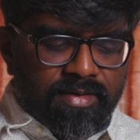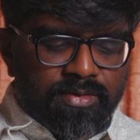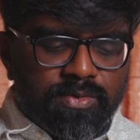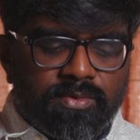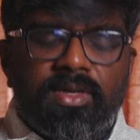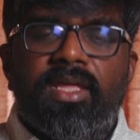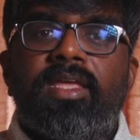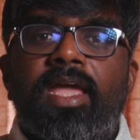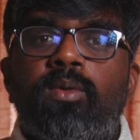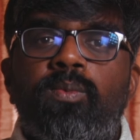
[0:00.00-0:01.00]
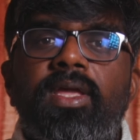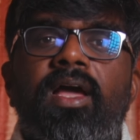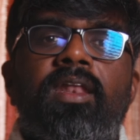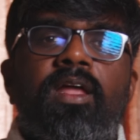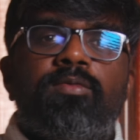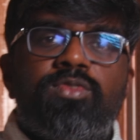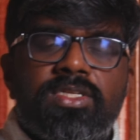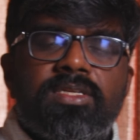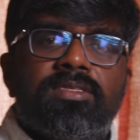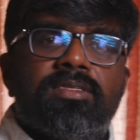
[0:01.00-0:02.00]
So today, can we allow
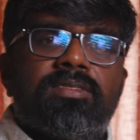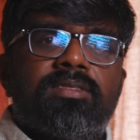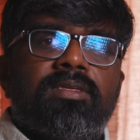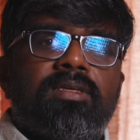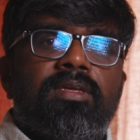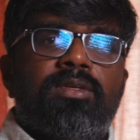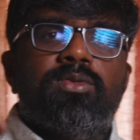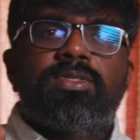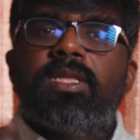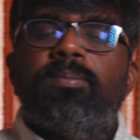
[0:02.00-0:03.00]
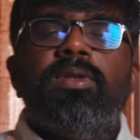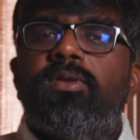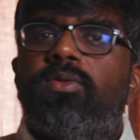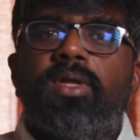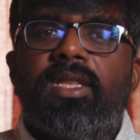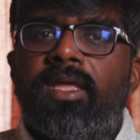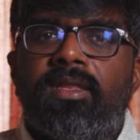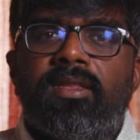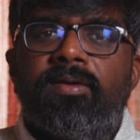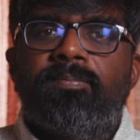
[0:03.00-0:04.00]
Jesus to step into that
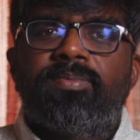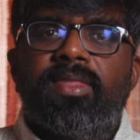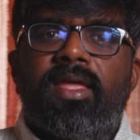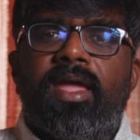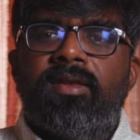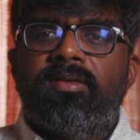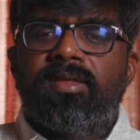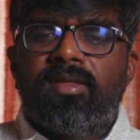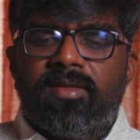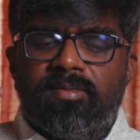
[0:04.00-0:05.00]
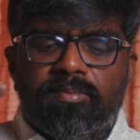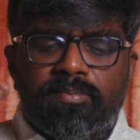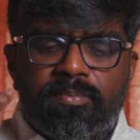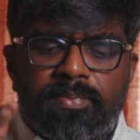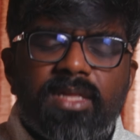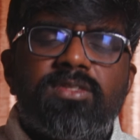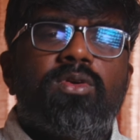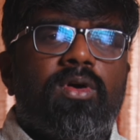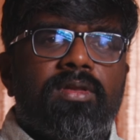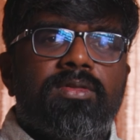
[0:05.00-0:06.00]
area and press
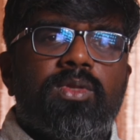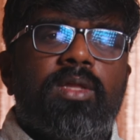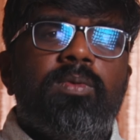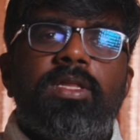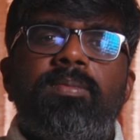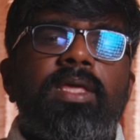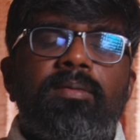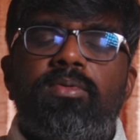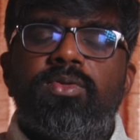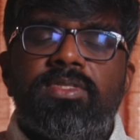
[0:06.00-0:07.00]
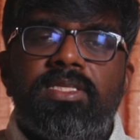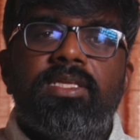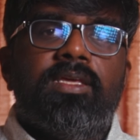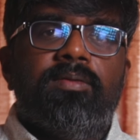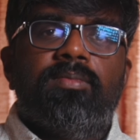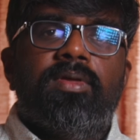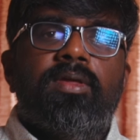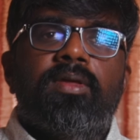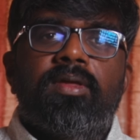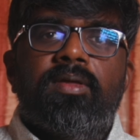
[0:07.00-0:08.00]
on so that we'll be able to see him
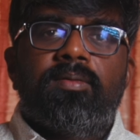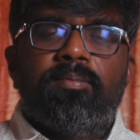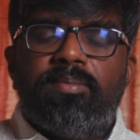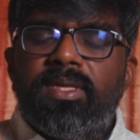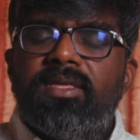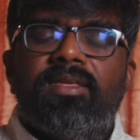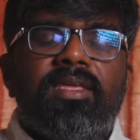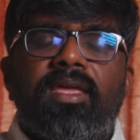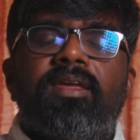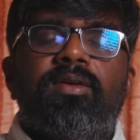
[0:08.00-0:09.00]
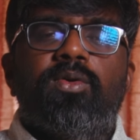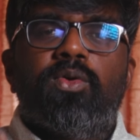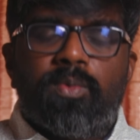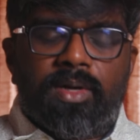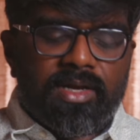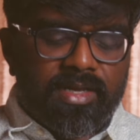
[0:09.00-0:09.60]
be king over our